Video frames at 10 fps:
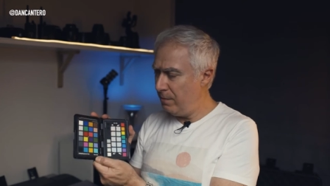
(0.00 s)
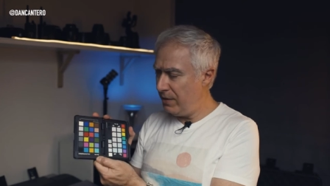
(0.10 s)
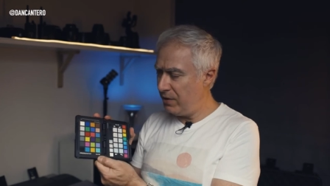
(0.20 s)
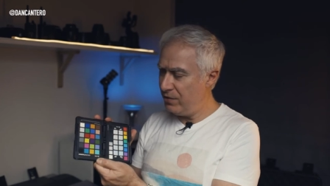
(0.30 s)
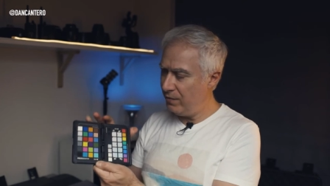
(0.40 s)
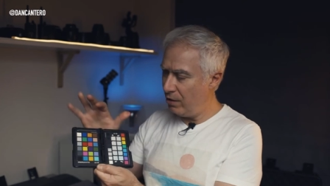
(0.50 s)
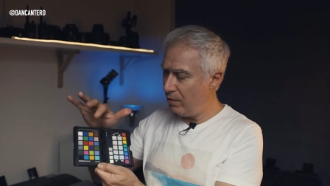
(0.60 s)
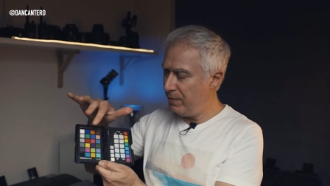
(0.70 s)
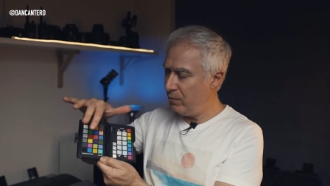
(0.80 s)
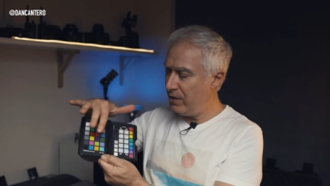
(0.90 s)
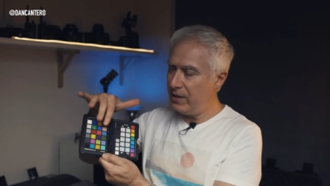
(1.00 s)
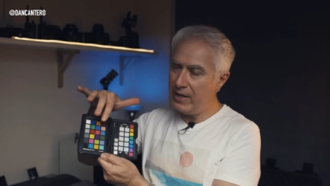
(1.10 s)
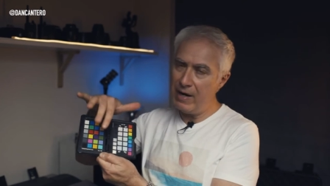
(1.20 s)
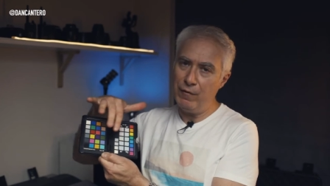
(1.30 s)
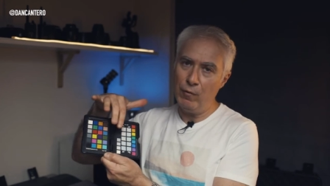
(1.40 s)
because you've got to be really
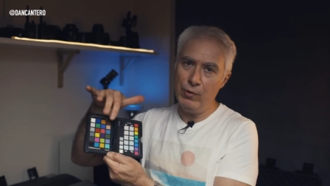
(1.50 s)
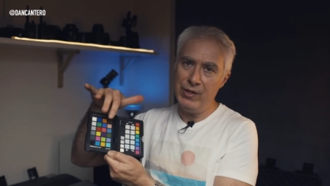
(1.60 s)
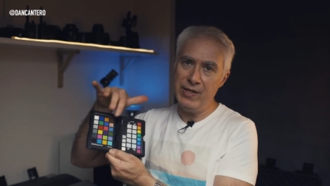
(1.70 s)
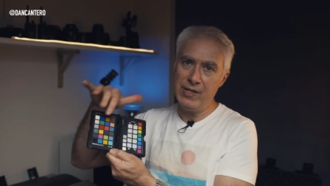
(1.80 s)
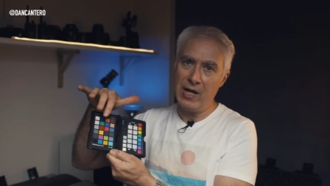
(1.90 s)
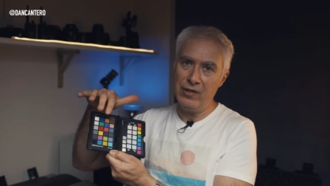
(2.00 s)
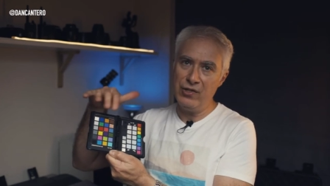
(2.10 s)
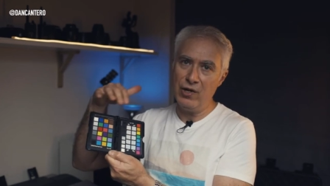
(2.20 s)
careful with these colors.